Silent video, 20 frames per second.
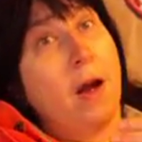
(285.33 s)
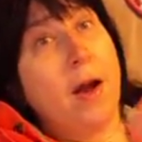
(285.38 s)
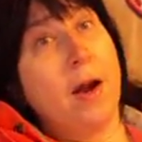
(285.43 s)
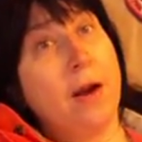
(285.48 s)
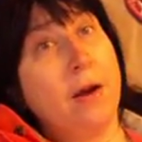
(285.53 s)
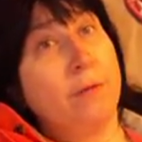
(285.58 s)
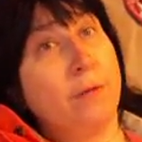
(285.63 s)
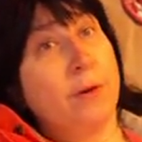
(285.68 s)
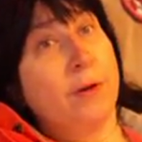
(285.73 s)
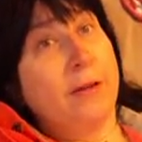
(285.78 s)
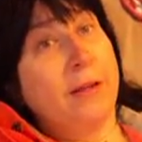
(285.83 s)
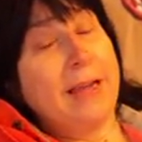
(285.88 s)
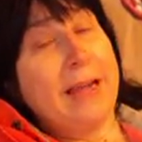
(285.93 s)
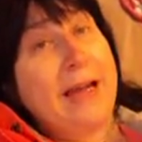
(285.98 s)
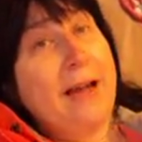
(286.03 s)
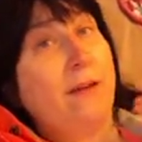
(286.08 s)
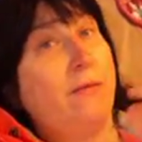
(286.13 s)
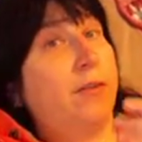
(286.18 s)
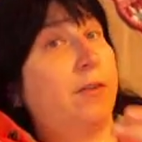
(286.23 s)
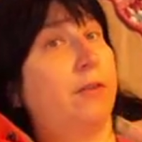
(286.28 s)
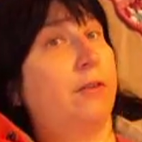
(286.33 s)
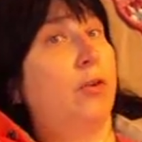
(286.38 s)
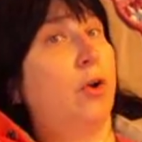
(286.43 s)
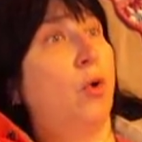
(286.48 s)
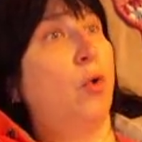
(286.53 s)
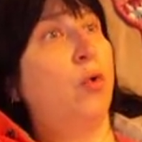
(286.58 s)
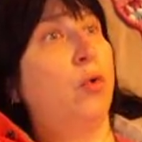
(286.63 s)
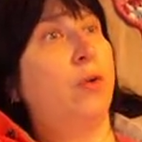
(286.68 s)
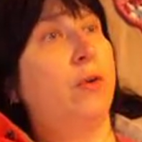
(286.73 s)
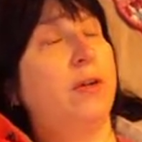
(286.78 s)
I really haven't
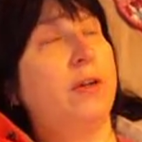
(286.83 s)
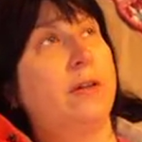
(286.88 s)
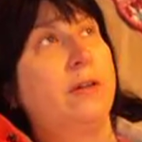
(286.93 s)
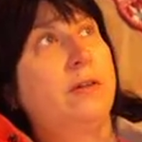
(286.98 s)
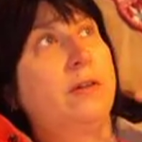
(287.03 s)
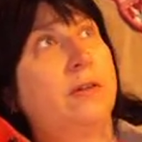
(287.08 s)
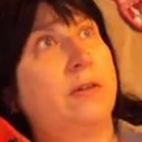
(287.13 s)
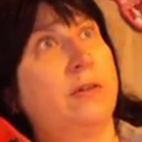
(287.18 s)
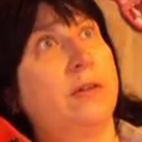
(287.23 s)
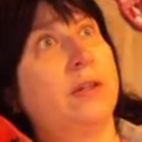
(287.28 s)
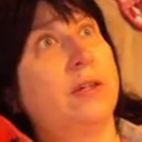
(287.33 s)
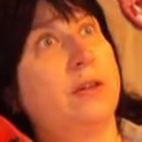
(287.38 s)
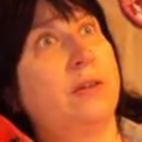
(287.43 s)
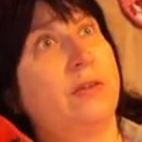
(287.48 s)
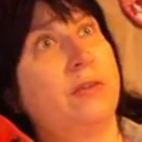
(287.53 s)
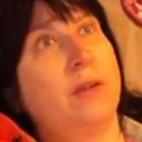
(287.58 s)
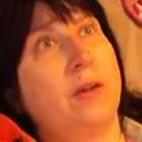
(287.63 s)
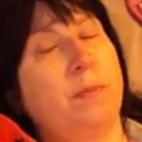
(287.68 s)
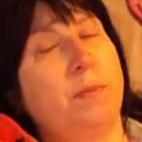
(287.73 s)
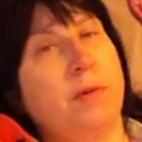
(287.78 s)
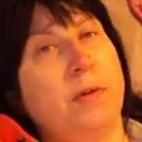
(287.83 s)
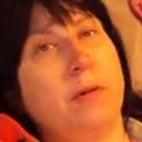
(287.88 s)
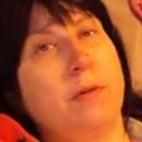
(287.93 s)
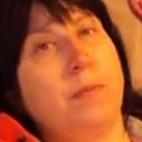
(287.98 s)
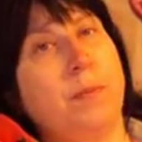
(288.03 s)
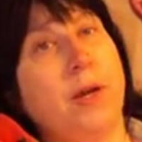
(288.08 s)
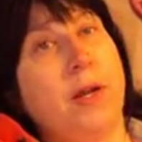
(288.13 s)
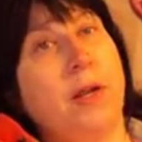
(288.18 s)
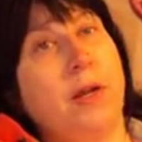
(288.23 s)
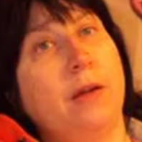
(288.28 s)
totally just
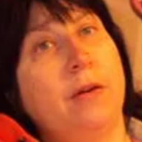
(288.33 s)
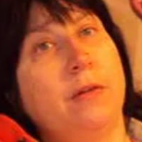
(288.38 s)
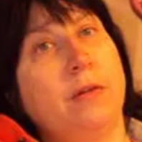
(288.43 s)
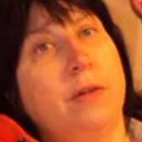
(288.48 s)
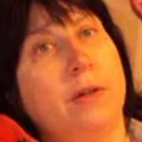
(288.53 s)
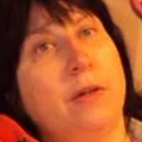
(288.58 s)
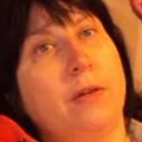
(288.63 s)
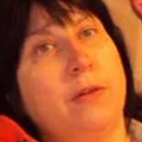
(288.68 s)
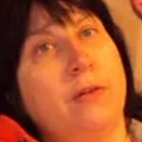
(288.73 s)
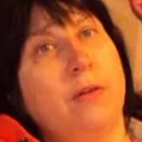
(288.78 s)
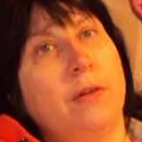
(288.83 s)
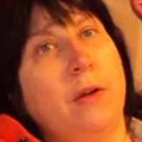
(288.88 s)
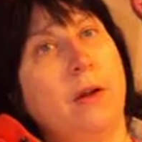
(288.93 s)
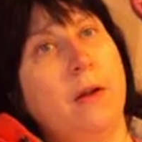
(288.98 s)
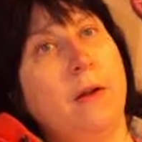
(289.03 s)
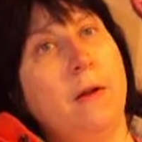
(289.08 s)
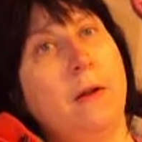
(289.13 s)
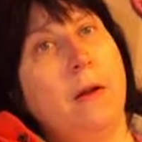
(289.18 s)
accepted my illness